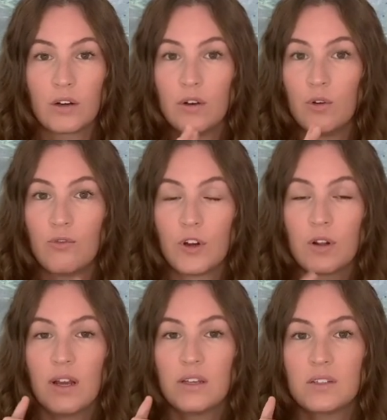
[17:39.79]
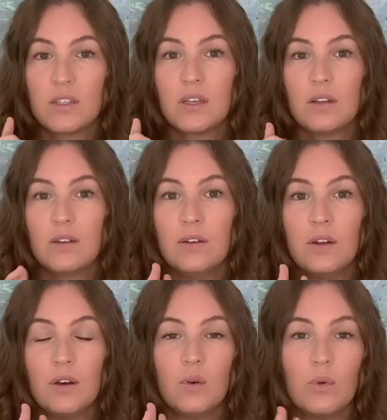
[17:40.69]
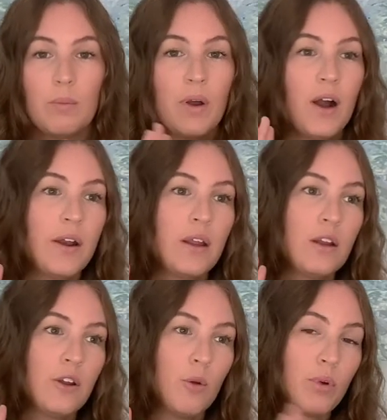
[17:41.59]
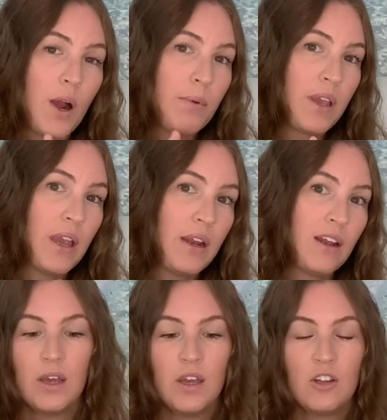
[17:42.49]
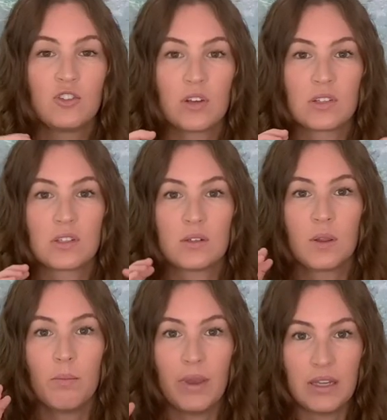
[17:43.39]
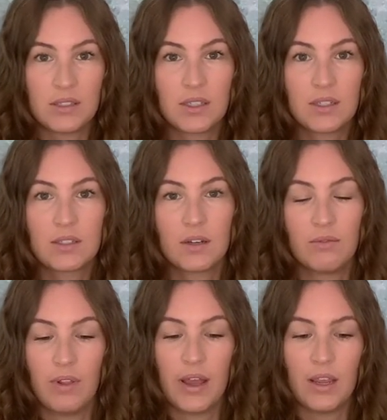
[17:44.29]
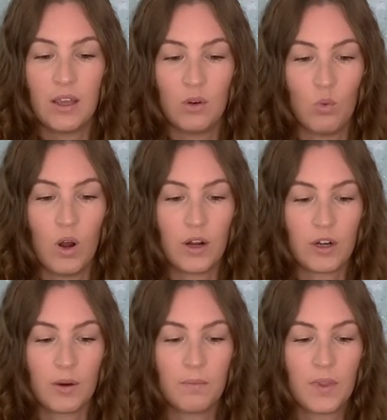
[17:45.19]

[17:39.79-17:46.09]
No fertilizing, no repotting, no propagating, just the basics of light and water.